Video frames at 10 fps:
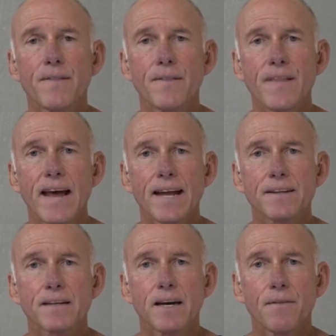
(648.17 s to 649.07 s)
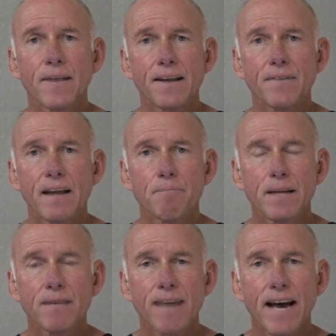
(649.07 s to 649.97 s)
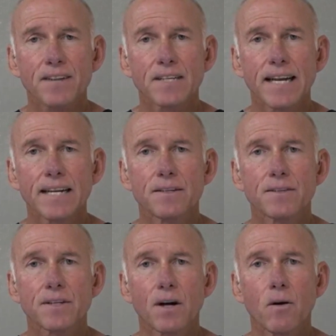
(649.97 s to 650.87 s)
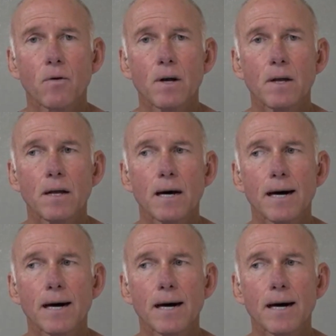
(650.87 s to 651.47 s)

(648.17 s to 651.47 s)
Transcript: that they've been vaccinated, so